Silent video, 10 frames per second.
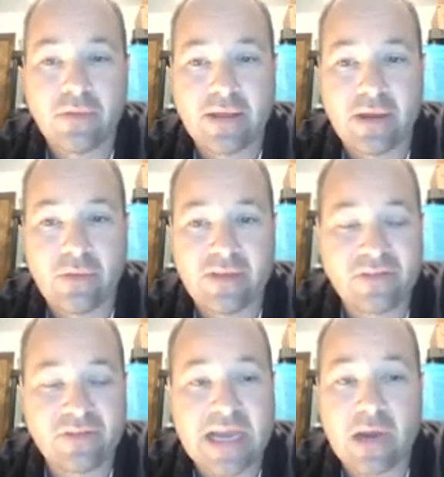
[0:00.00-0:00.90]
That
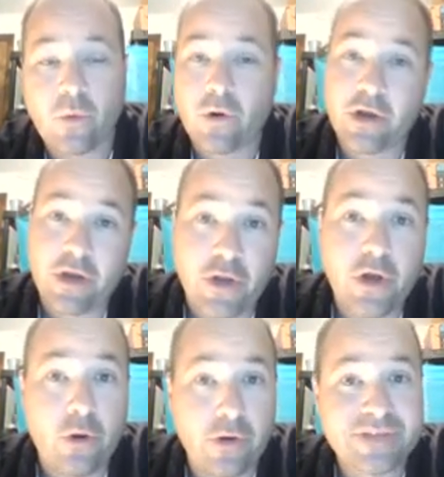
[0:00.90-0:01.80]
this is how we're going to
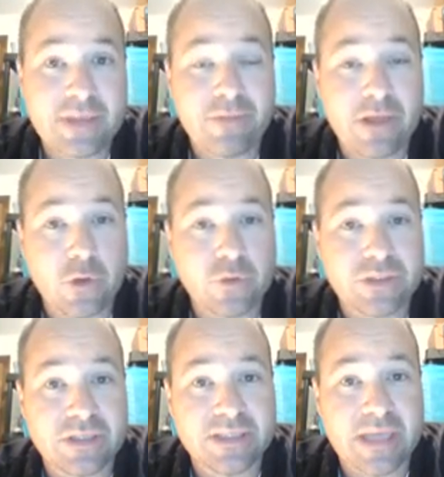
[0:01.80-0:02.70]
know if something goes to
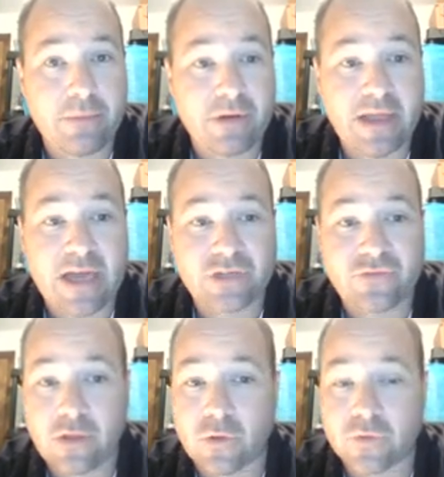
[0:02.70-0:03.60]
the statement of cash
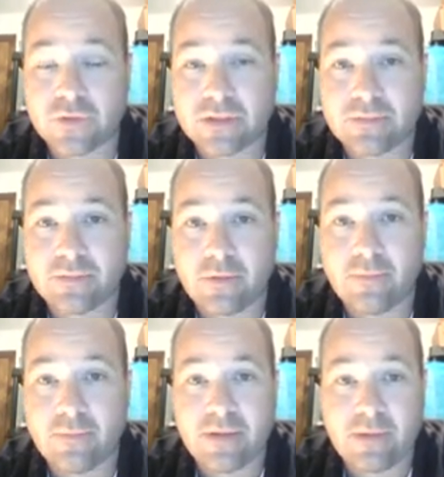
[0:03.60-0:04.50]
flows,
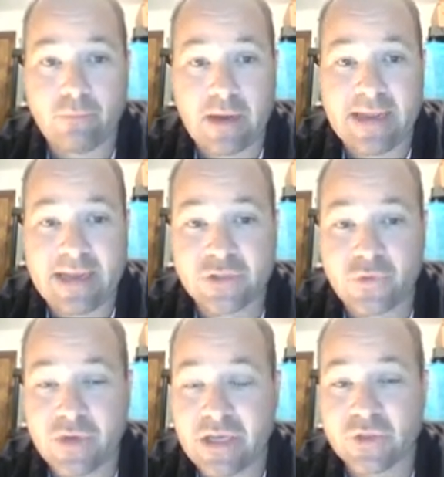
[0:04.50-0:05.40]
by
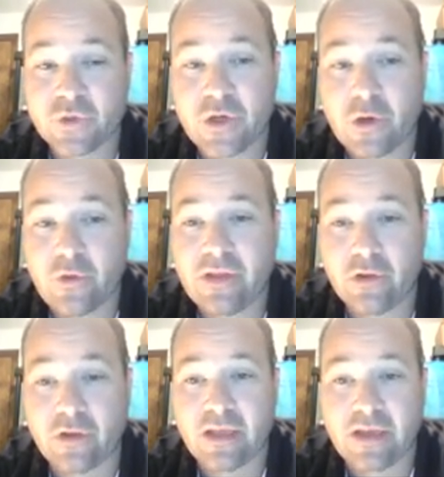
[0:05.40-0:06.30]
answering yes or no and then
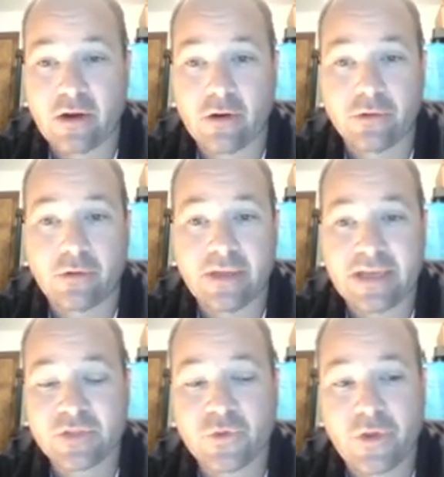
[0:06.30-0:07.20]
looking at our little
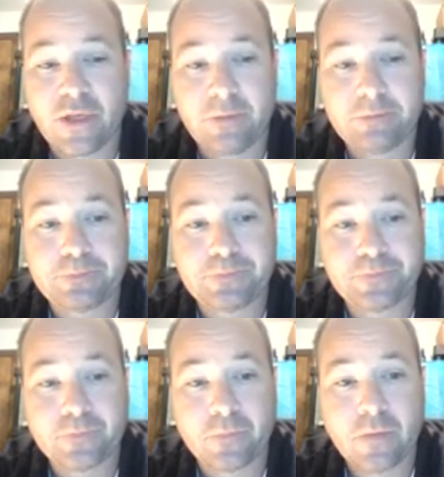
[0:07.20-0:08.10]
answer key.
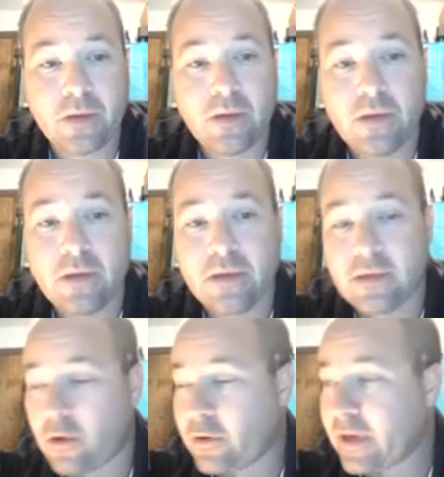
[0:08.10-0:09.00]

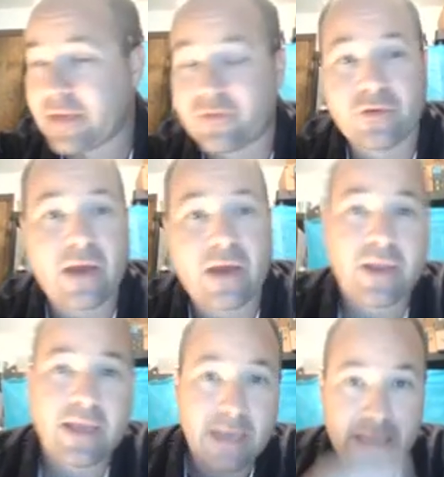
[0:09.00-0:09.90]
Okay, so now we
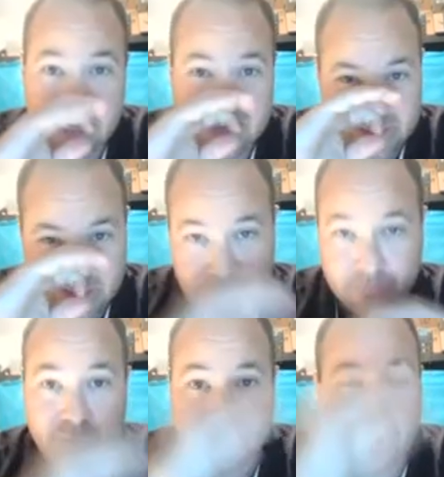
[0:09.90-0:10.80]
kind of get into
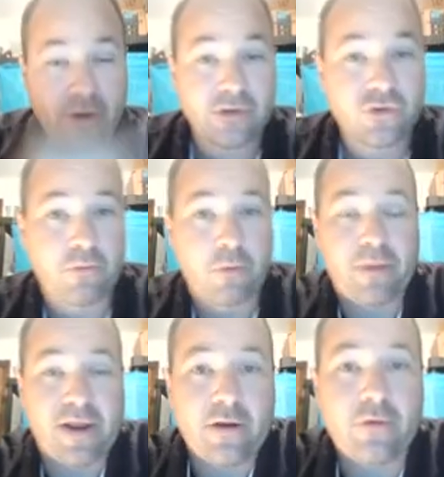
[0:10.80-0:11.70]
starting to
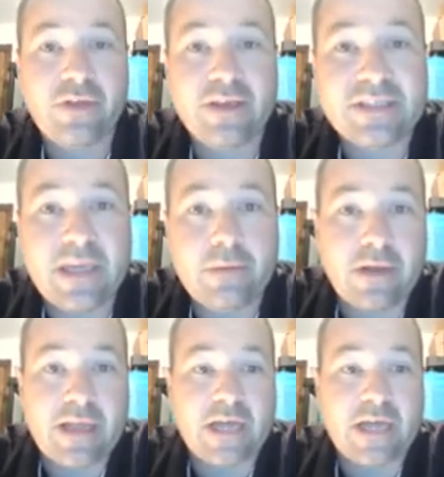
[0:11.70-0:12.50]
prepare the statement of